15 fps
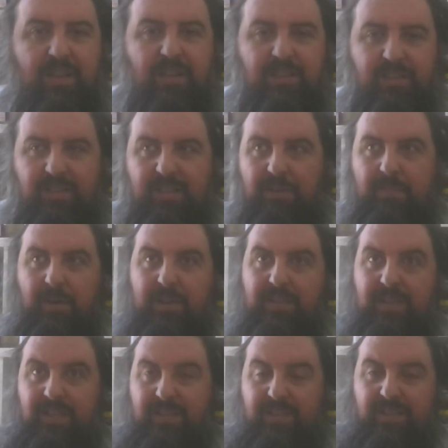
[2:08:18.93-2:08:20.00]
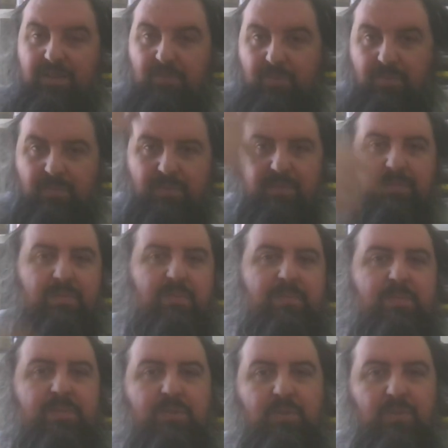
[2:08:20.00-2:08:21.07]
deep ideas, and they all
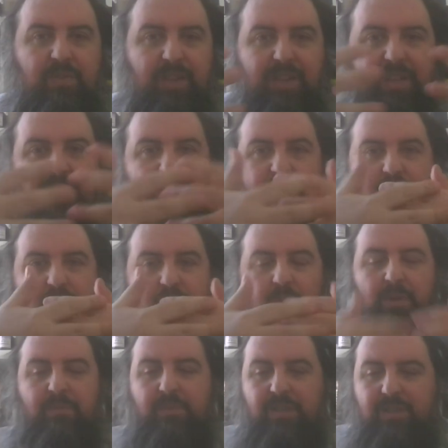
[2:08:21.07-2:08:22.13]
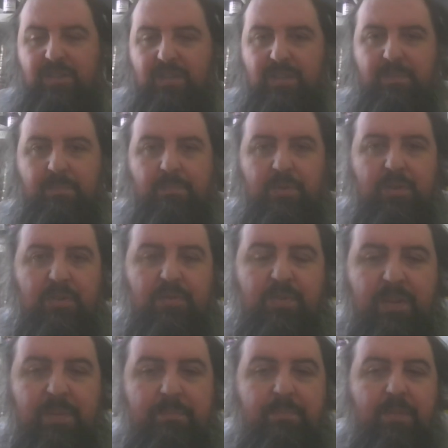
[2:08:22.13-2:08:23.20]
sort of like intertwine with each other
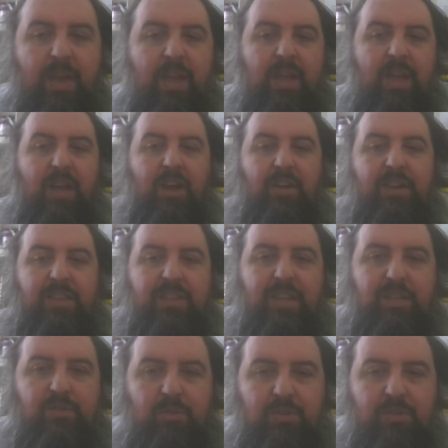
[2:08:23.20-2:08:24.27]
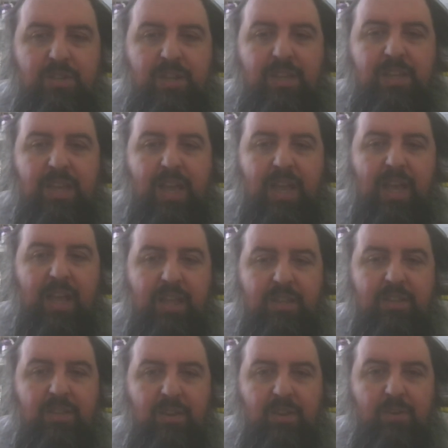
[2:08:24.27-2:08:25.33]
beautifully. All right, thanks for watching,
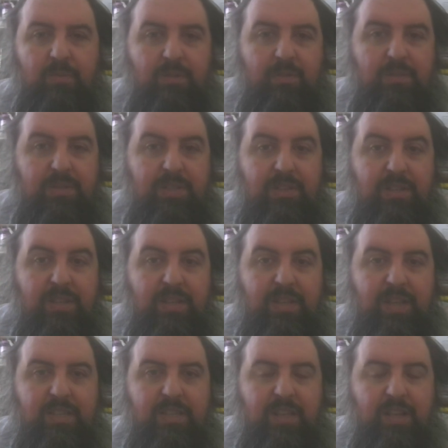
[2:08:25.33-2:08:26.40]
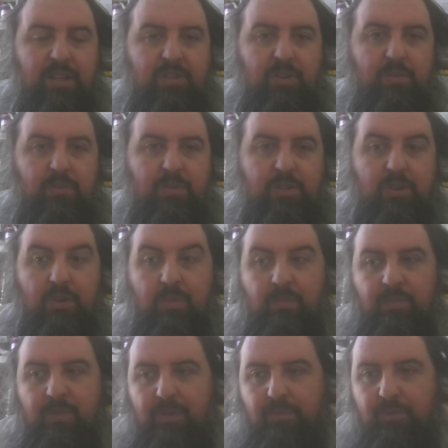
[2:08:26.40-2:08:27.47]
and I hope you see you in the next lecture, which
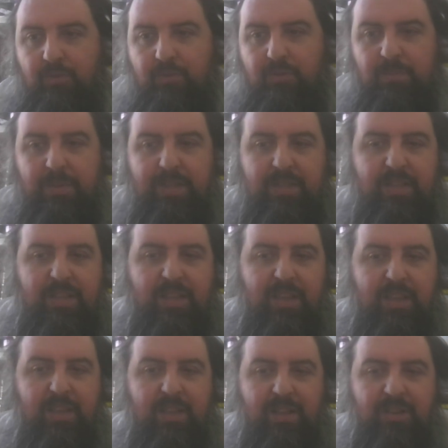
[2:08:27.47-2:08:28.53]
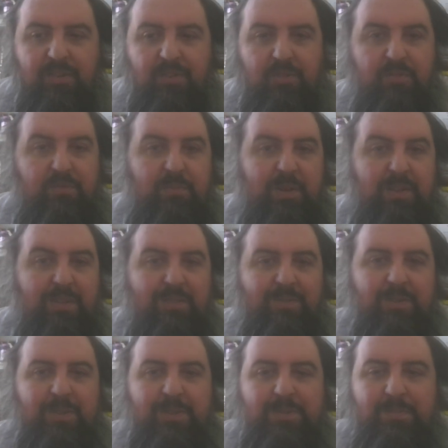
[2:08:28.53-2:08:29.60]
hopefully will also be today, in honor of my
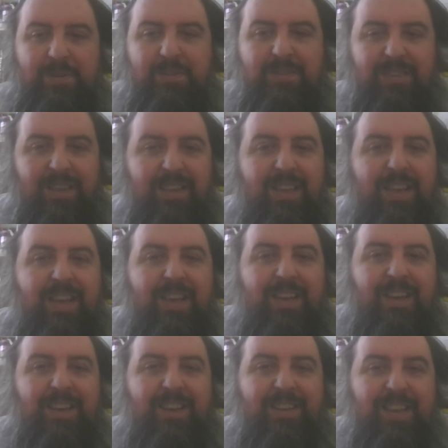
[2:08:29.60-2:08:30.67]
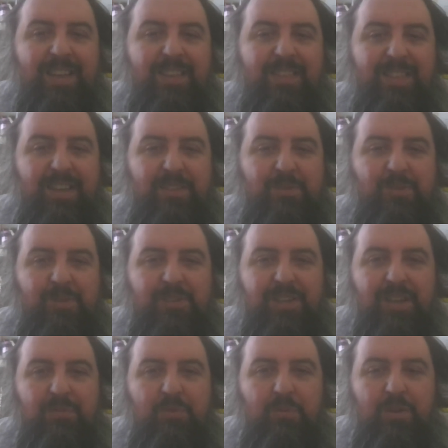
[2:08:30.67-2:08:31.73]
father's birthday. Okay, thanks for watching,
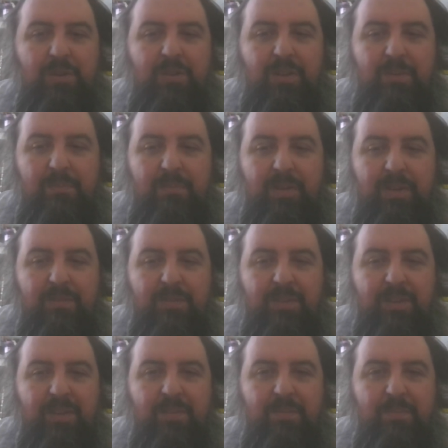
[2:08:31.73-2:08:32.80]
everyone. Bye for now.